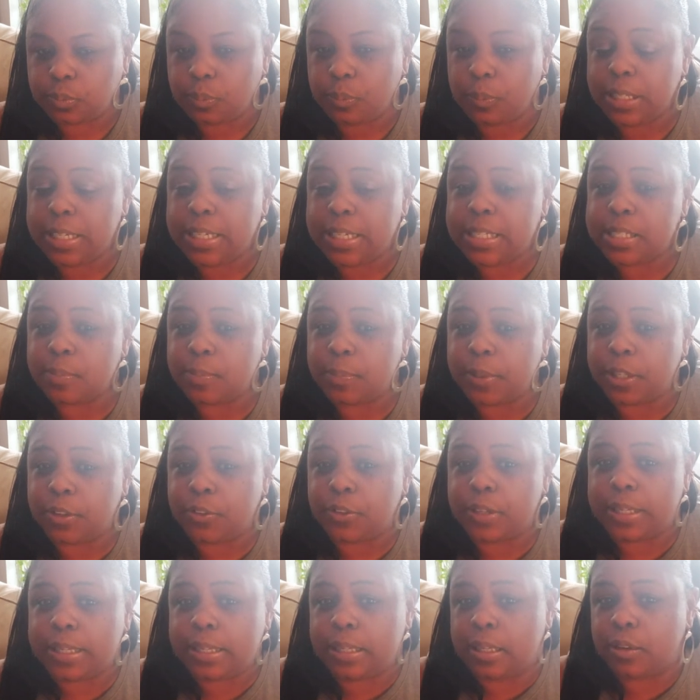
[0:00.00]
is a
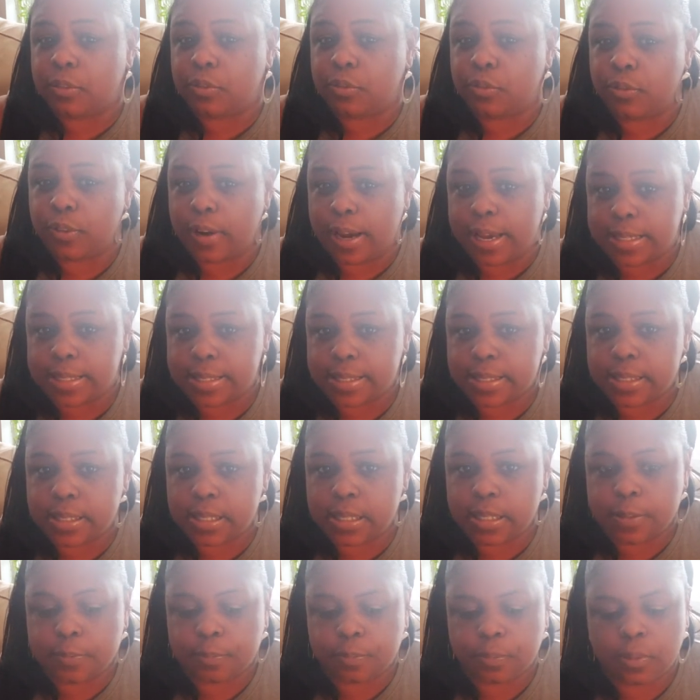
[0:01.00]
period of rest.
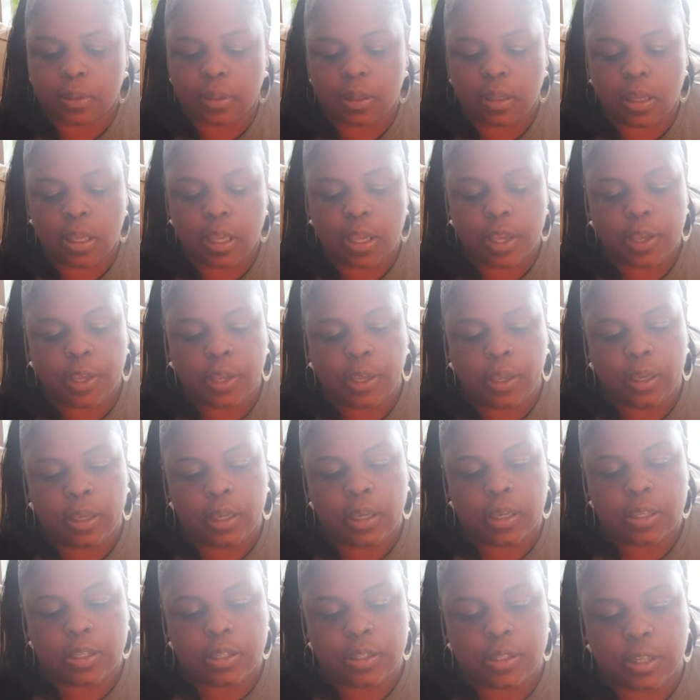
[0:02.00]

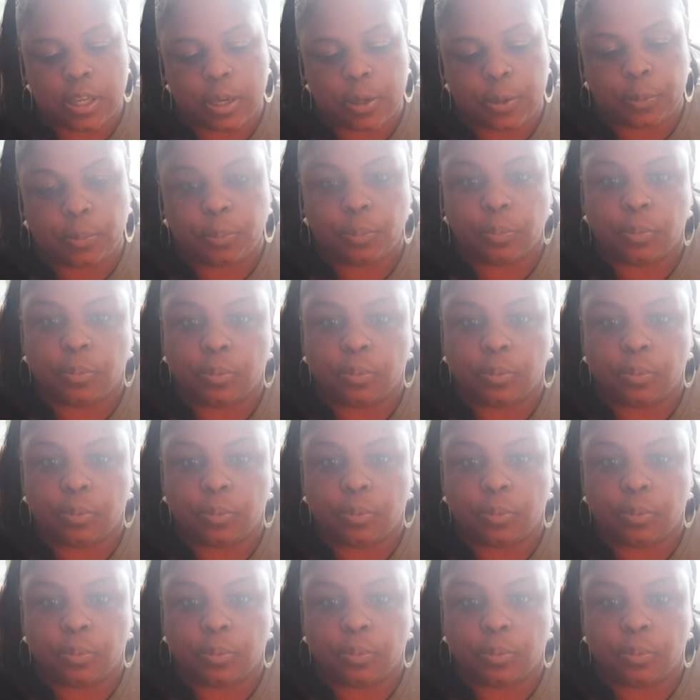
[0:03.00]
So,